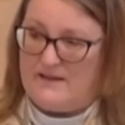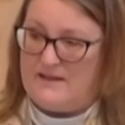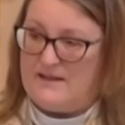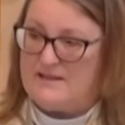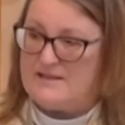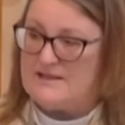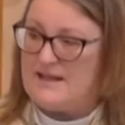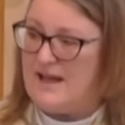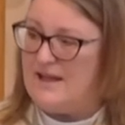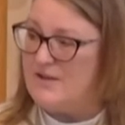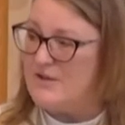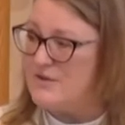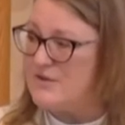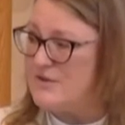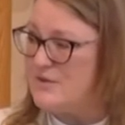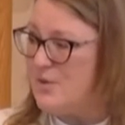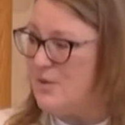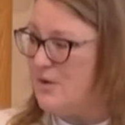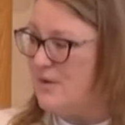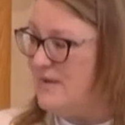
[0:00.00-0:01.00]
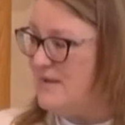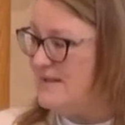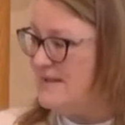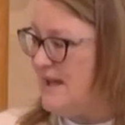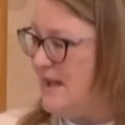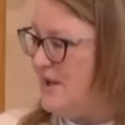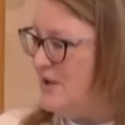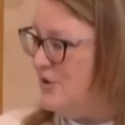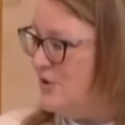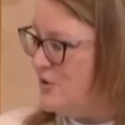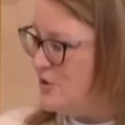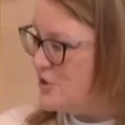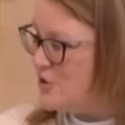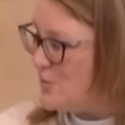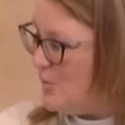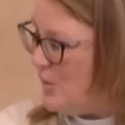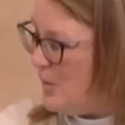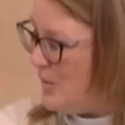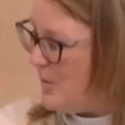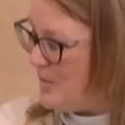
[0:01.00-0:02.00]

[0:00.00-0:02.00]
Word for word: To underscore this unusual